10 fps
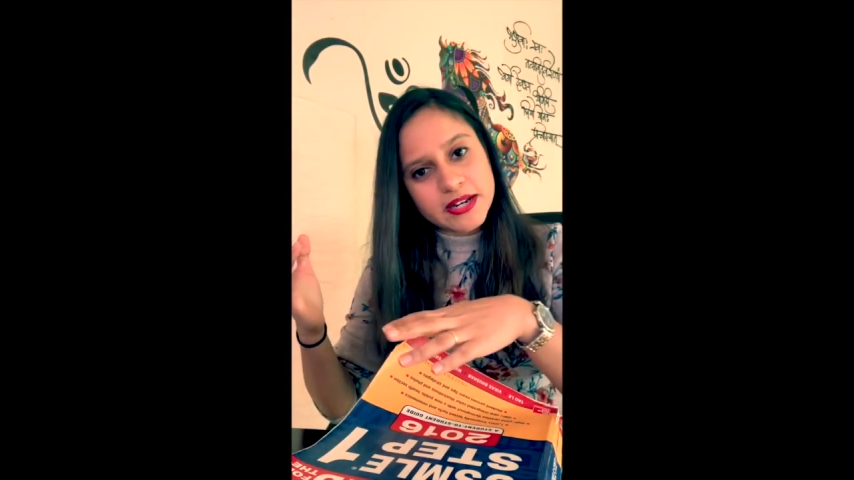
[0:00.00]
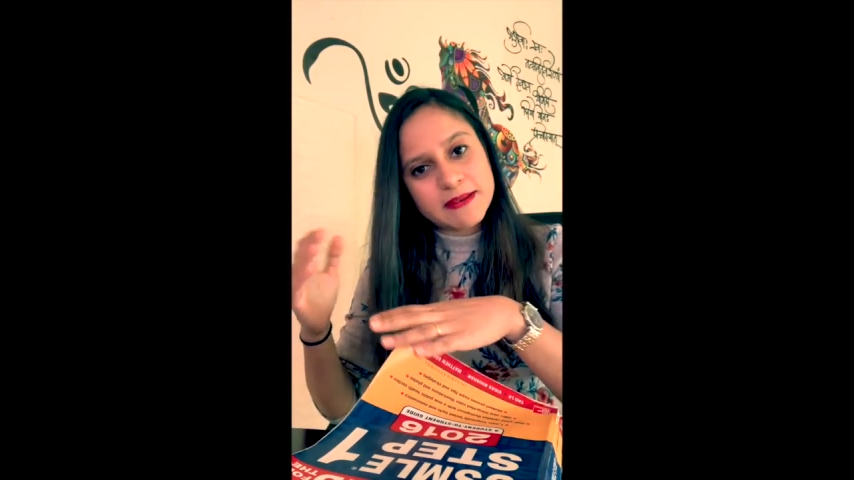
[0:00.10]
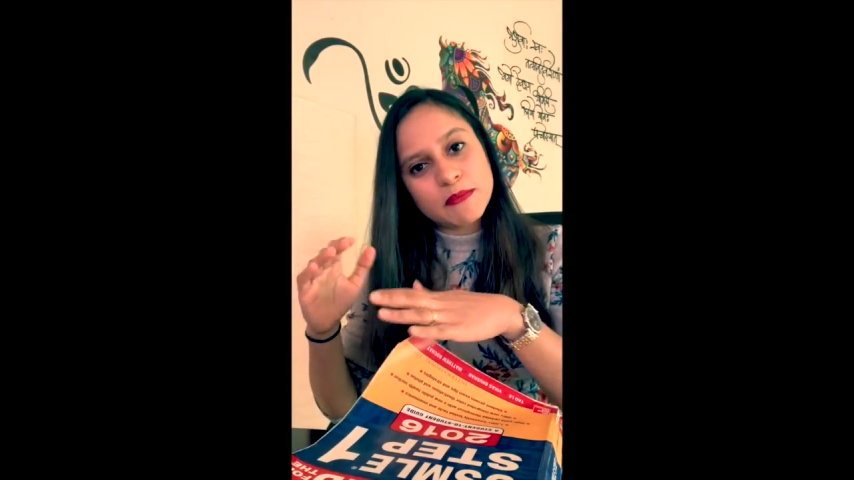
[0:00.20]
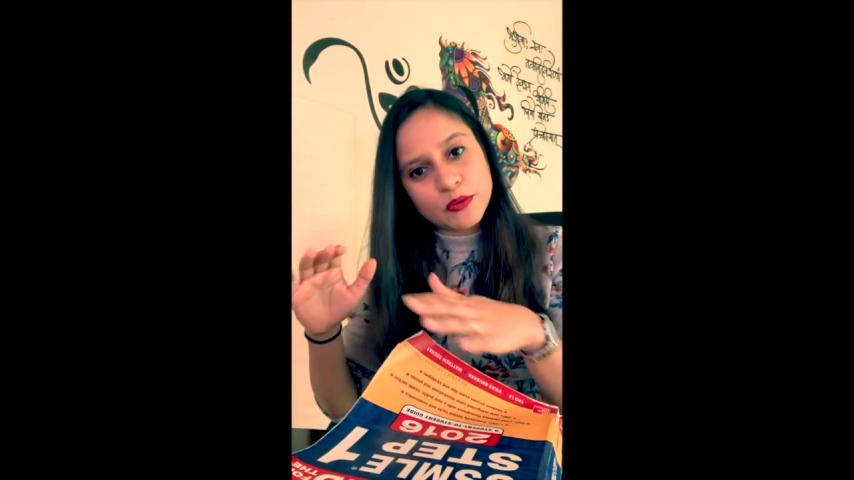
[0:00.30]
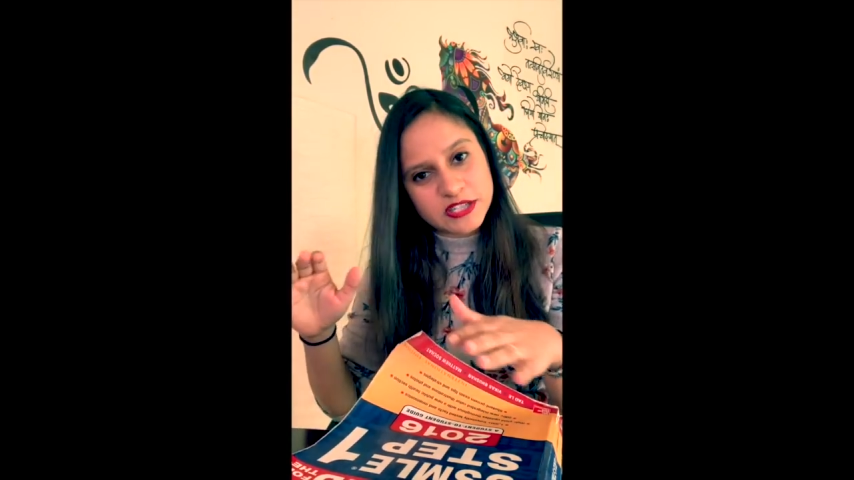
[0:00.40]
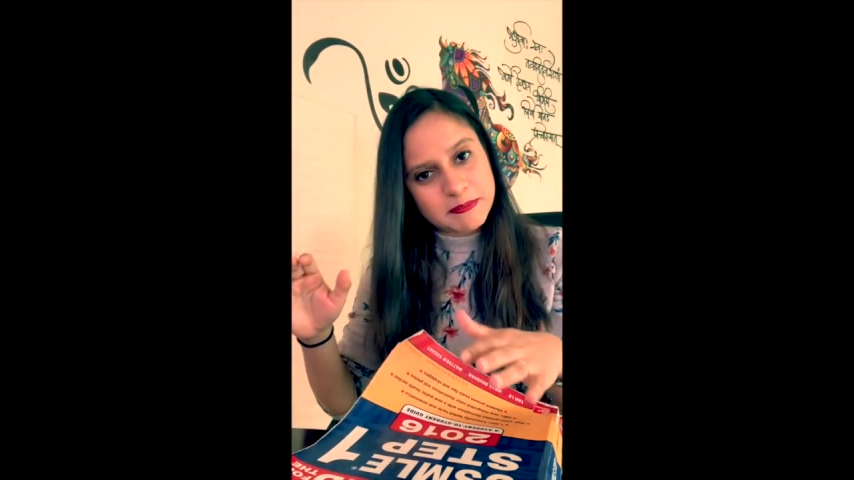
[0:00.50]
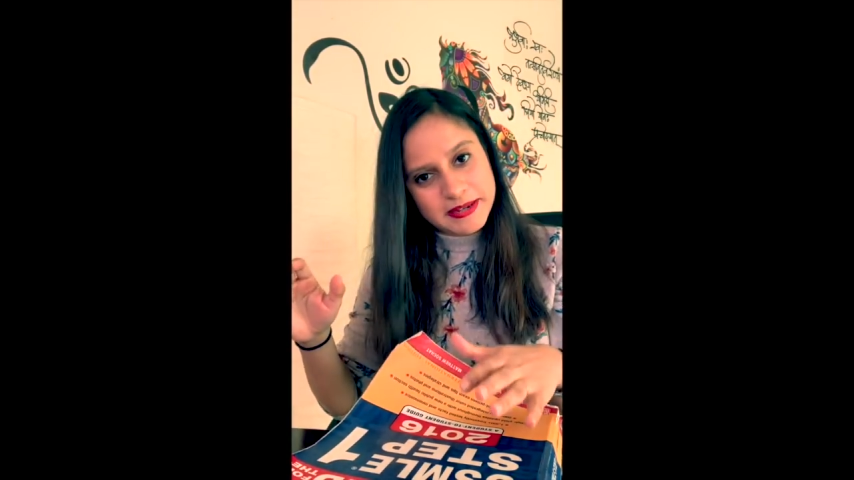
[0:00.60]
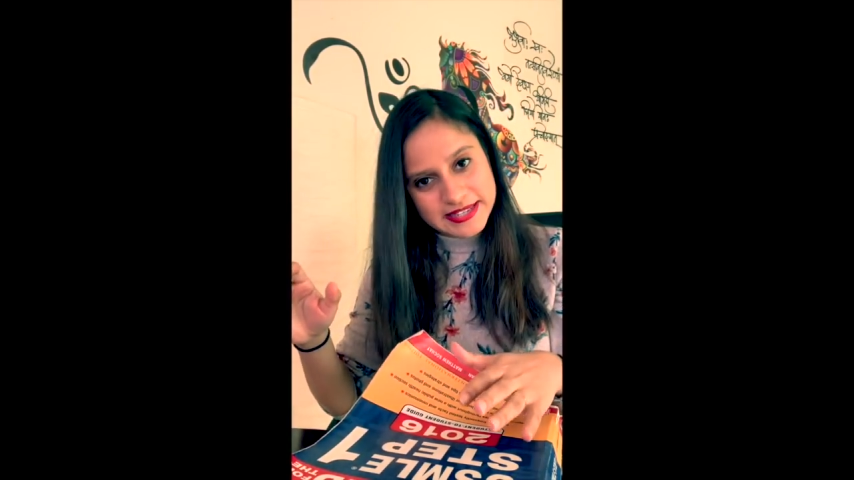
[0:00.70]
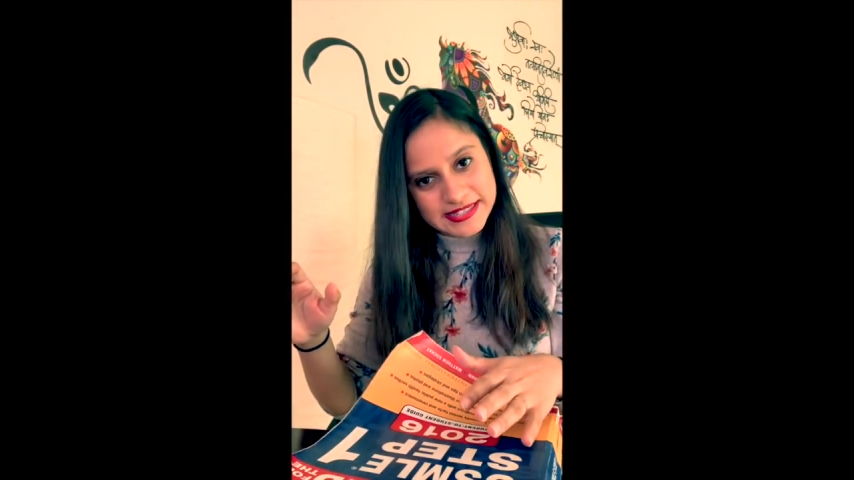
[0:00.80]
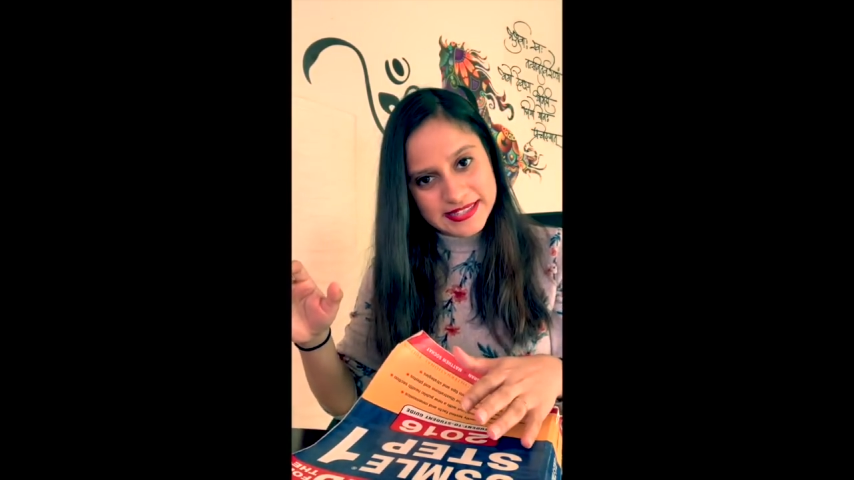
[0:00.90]
in most
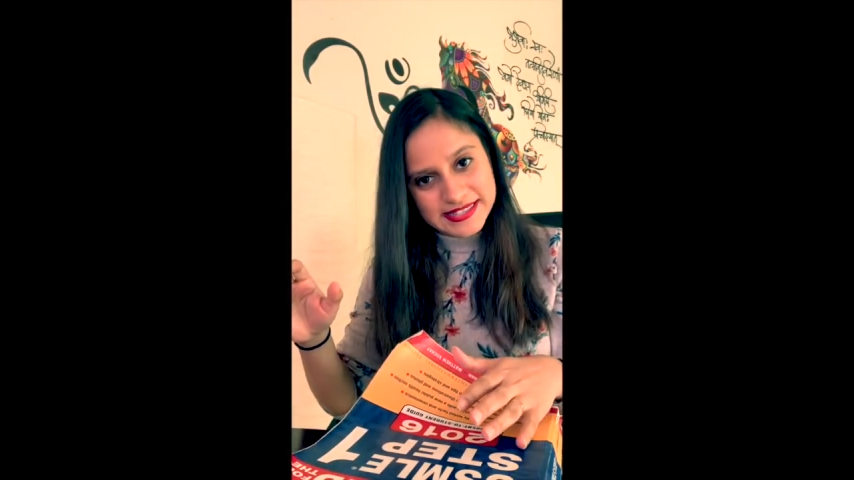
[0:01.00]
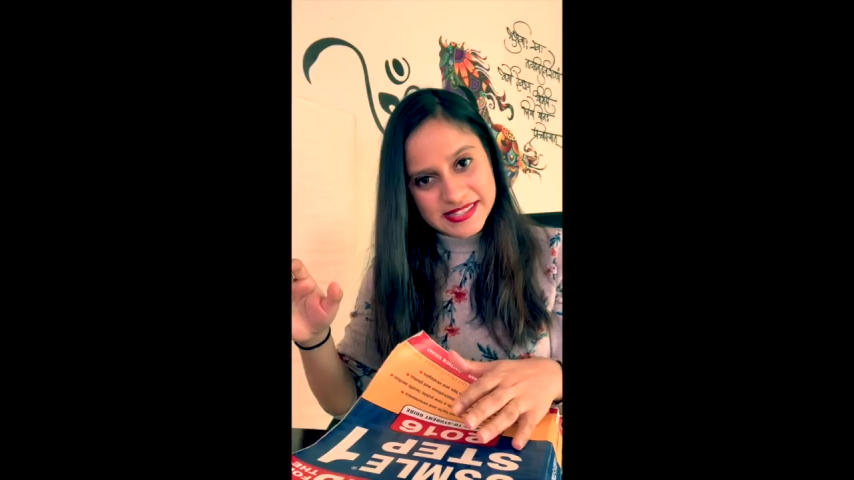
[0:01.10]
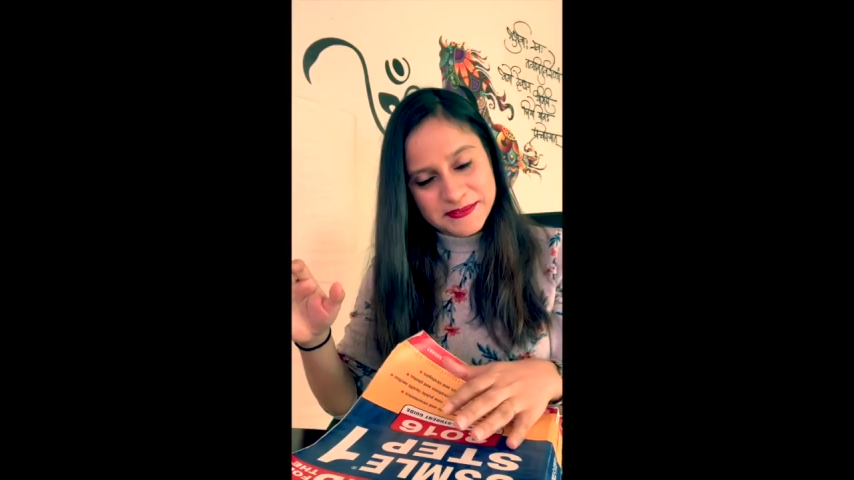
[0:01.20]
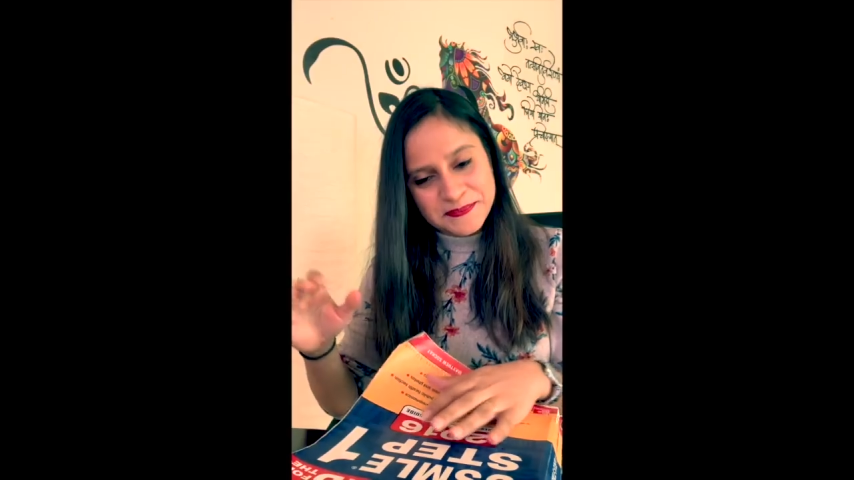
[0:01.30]
places.